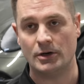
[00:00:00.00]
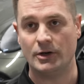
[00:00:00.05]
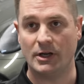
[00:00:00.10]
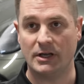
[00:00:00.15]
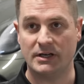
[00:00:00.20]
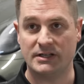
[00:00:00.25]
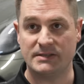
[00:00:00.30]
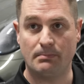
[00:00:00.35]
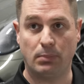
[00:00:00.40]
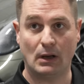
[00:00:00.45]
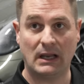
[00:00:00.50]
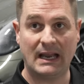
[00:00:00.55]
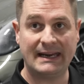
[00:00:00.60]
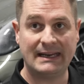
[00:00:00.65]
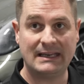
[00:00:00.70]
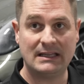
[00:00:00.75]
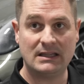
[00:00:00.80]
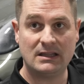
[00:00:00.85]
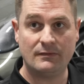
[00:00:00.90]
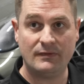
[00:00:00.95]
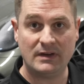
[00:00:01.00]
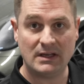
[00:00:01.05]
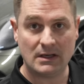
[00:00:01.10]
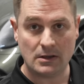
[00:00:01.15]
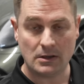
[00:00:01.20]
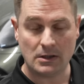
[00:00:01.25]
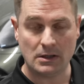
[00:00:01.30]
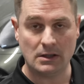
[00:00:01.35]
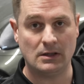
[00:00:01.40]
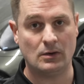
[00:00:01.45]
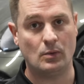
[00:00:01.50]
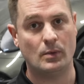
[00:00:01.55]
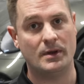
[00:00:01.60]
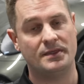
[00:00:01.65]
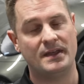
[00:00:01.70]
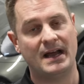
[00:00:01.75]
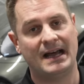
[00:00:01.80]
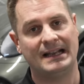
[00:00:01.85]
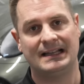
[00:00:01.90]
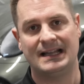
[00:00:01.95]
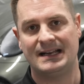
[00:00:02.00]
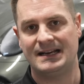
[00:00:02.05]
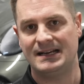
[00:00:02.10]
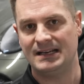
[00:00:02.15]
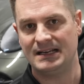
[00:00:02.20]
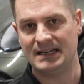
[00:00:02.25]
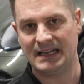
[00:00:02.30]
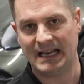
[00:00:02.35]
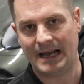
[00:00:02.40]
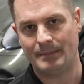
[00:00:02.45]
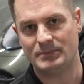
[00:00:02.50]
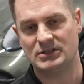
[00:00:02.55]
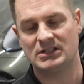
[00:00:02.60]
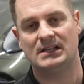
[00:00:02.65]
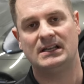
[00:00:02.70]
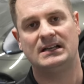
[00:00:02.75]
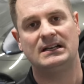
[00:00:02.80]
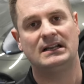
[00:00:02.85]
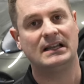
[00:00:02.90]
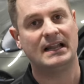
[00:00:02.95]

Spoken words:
You're gonna blanket the vehicle with that, let it encapsulate,